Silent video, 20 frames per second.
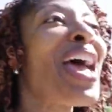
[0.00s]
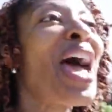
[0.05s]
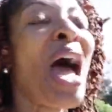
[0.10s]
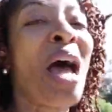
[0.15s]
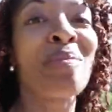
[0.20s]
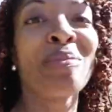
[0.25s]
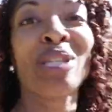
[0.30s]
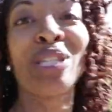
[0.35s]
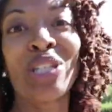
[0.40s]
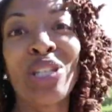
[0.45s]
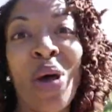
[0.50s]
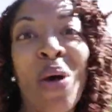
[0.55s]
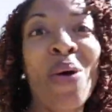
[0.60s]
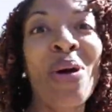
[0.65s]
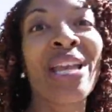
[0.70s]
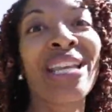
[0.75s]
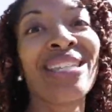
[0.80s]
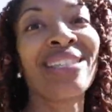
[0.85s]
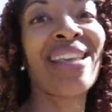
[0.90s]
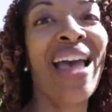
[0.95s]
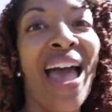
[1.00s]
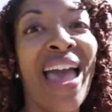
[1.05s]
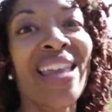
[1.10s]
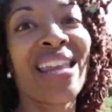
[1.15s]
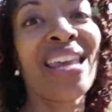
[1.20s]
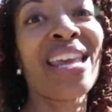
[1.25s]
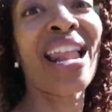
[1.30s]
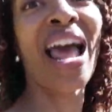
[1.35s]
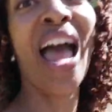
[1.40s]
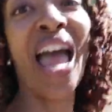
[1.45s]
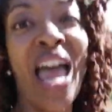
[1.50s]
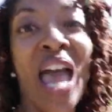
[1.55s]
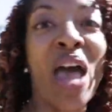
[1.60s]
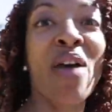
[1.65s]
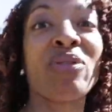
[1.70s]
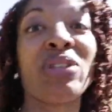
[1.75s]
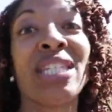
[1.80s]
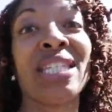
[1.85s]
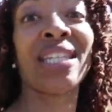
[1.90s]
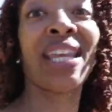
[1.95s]
I'm so excited. I
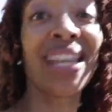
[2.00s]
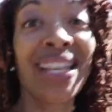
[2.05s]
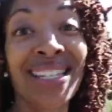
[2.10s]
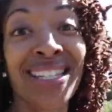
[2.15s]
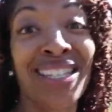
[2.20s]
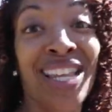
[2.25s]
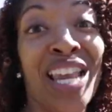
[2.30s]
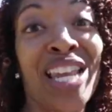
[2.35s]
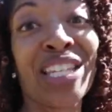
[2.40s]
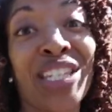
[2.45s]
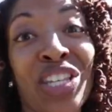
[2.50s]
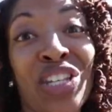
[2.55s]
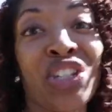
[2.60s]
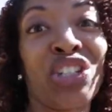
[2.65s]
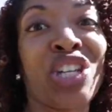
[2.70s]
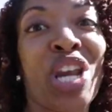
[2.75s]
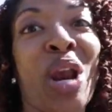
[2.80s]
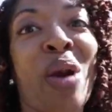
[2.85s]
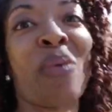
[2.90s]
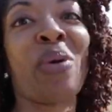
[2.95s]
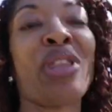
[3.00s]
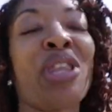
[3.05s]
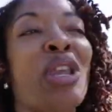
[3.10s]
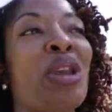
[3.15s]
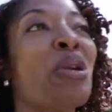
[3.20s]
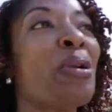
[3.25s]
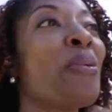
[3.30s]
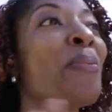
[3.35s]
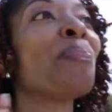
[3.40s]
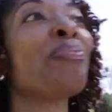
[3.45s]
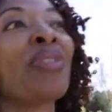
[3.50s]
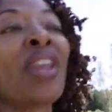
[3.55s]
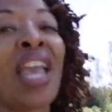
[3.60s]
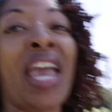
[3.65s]
have six things to share with you,